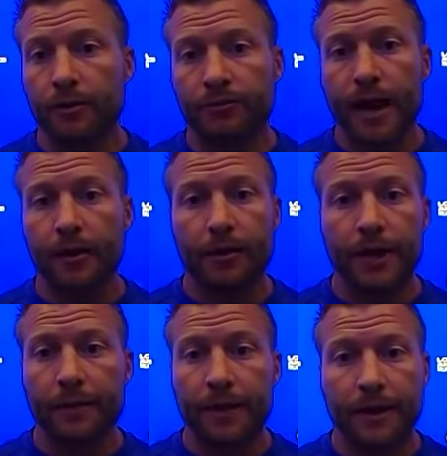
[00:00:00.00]
Tyler
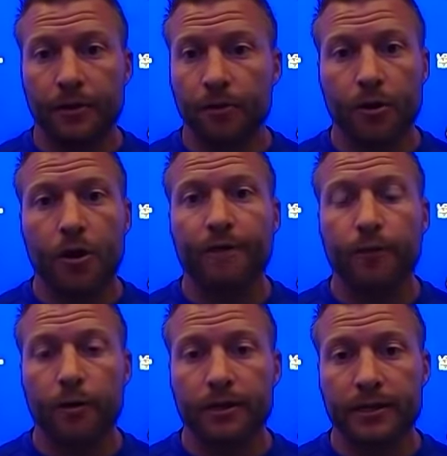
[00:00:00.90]
Higbee can do it all
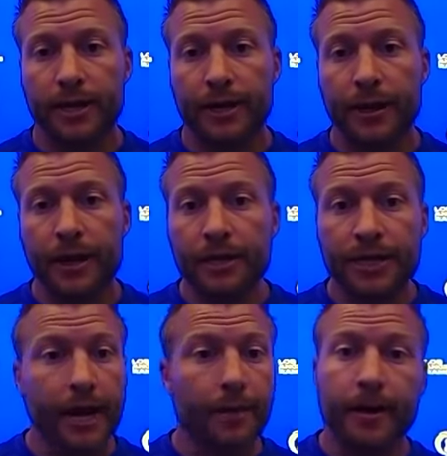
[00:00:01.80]
for us. And
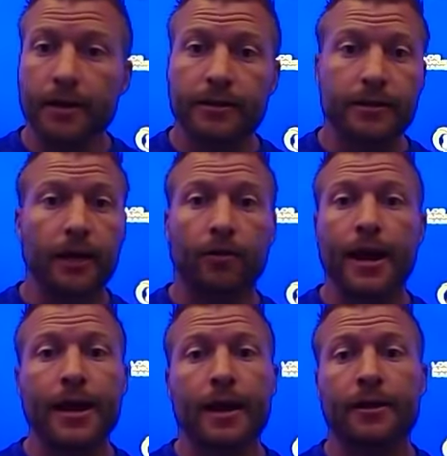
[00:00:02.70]
Jacob Harris is a
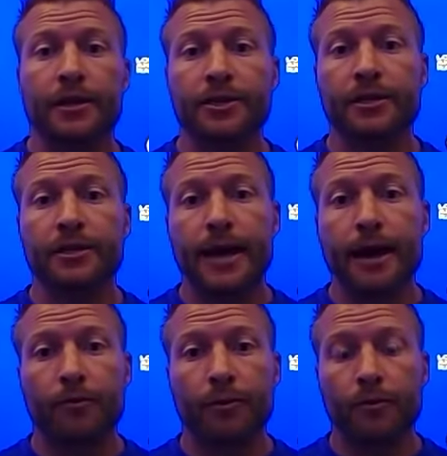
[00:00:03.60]
great addition to
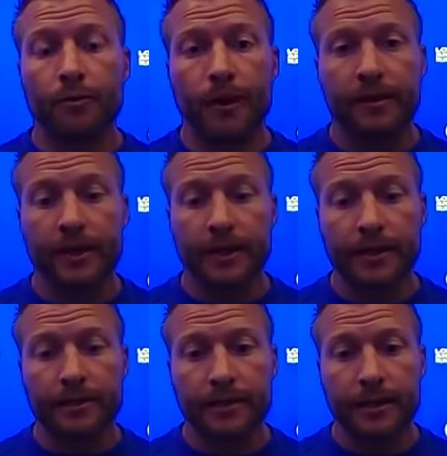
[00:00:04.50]
that room. I think
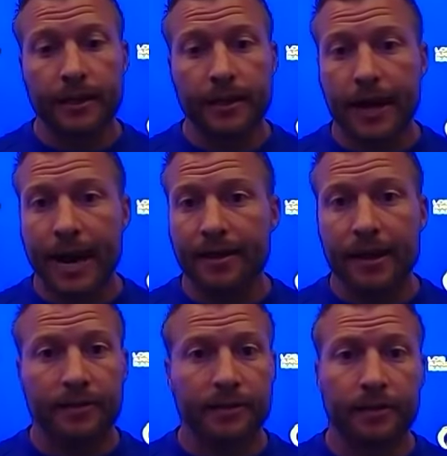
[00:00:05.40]
he's a guy that
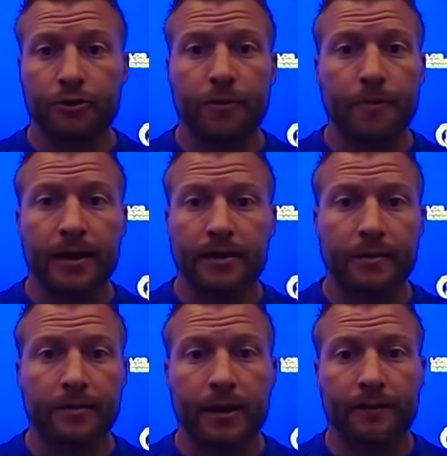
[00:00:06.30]
has a tremendous
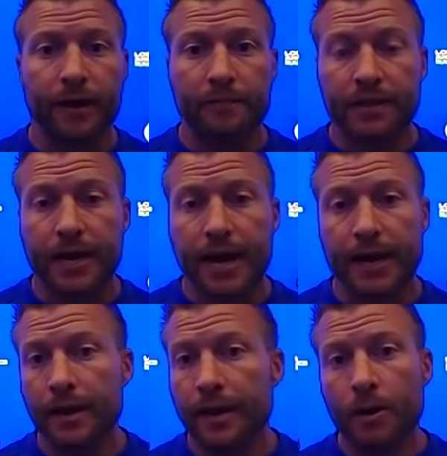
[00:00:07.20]
amount of upside.
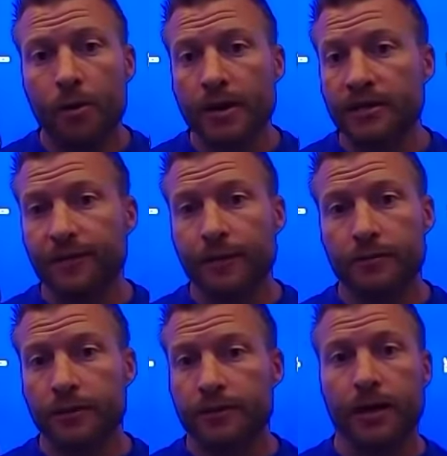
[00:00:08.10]
Wes
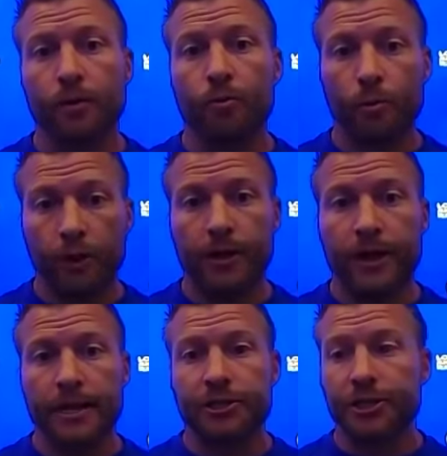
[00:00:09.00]
Phillips has done a really
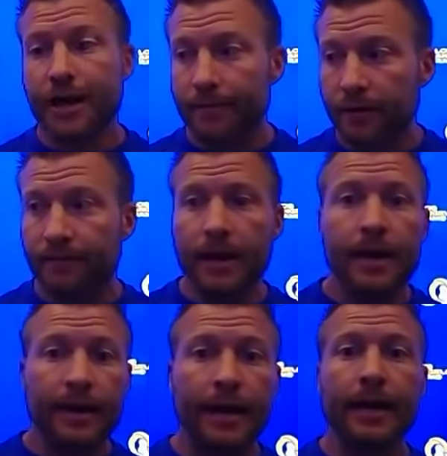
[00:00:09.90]
nice job of
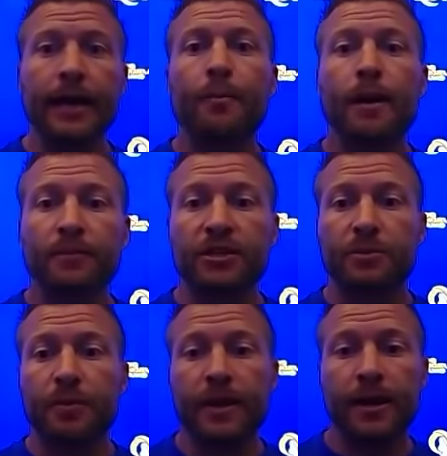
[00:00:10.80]
getting him up to
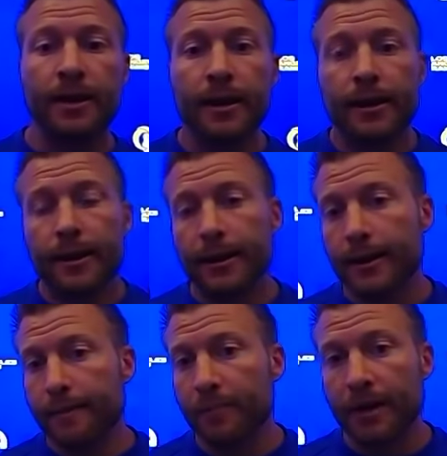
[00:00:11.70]
speed.
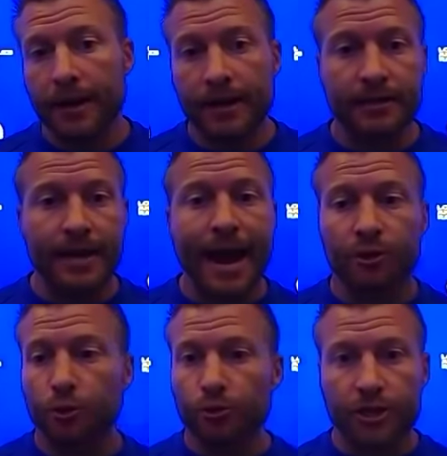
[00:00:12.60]
But his
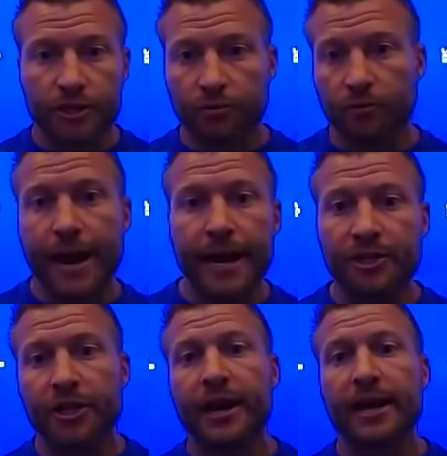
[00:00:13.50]
natural just
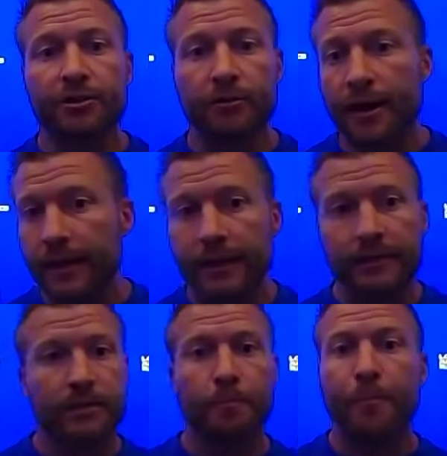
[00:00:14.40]
range, catch
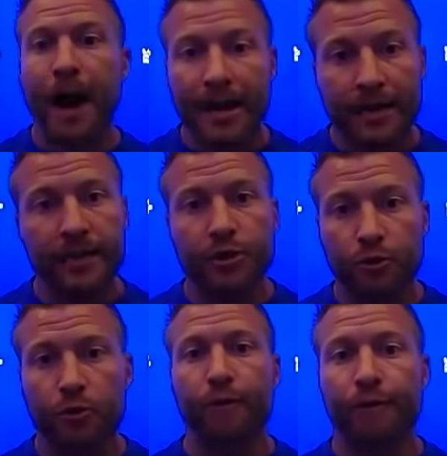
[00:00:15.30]
radius, body
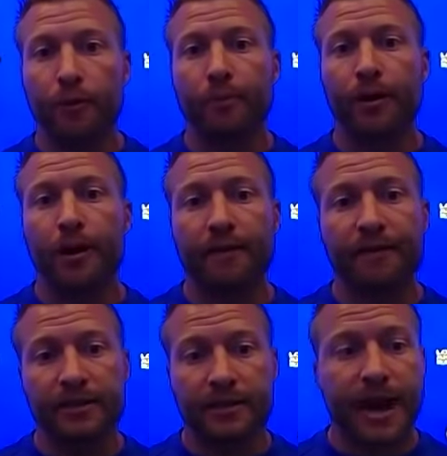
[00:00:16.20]
control for a player of
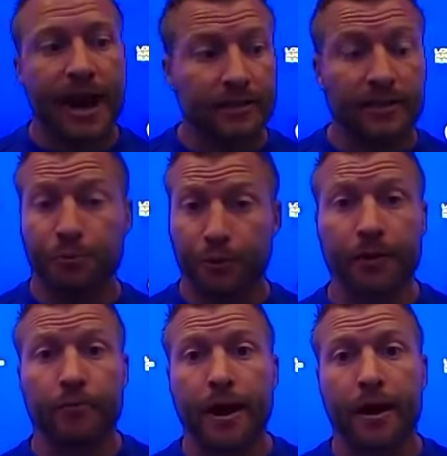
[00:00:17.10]
his size is
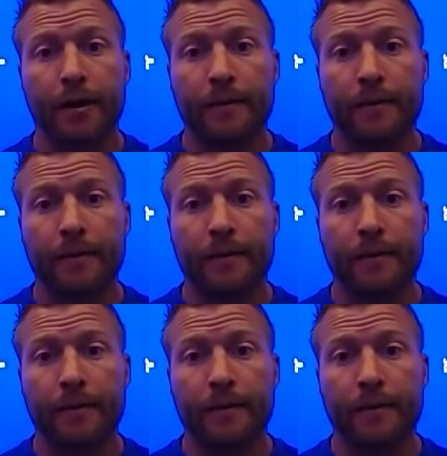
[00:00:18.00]
pretty rare.